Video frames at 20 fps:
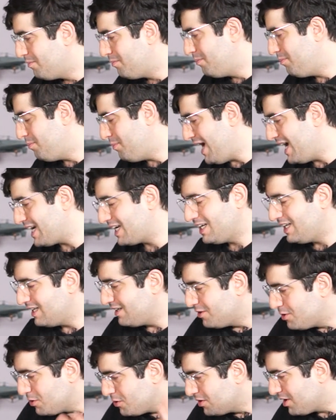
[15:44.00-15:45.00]
back
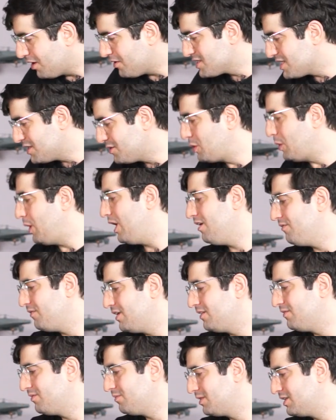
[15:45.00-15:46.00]
in 2012
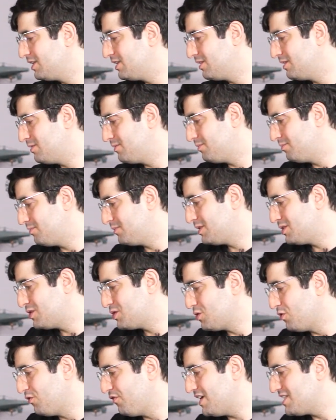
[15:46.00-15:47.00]
with
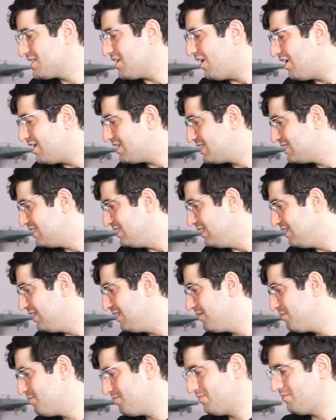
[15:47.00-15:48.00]
Surface RT.
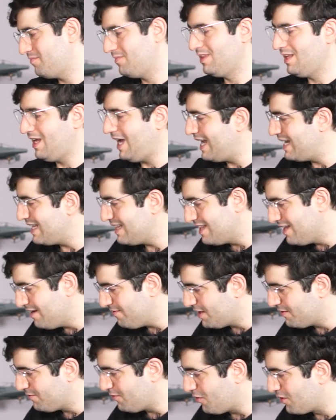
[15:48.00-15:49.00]
And it
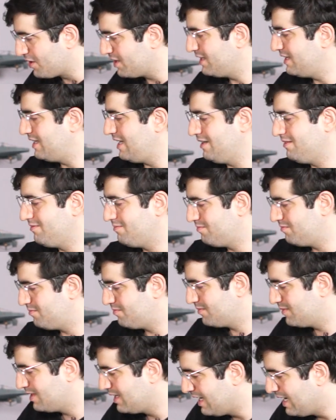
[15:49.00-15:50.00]
never worked. The
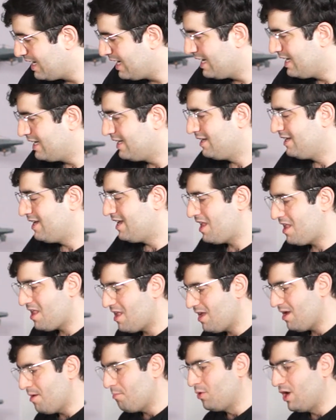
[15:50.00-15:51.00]

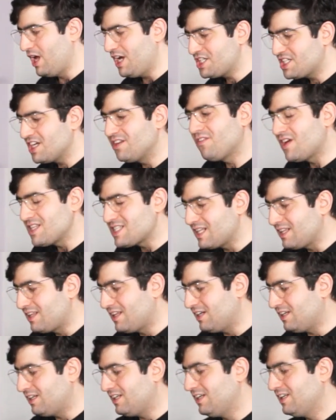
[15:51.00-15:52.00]
emulation wasn't
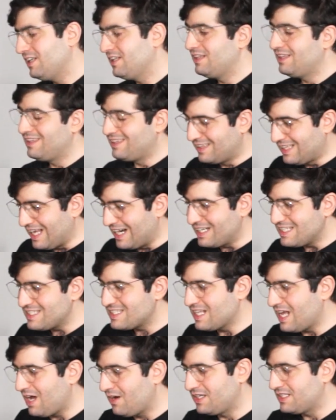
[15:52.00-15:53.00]
there. There is
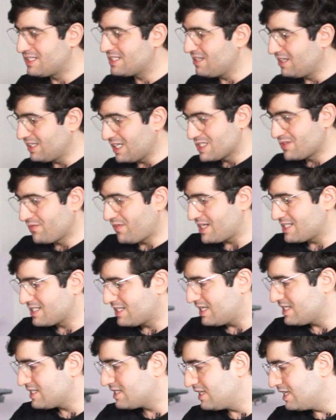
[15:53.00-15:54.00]
now. It's not as fast
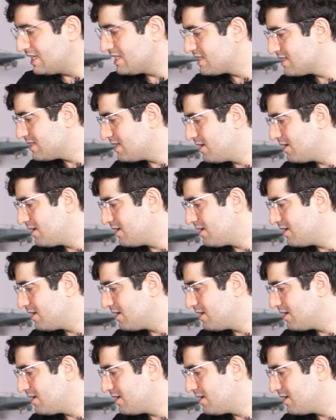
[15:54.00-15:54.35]
as this.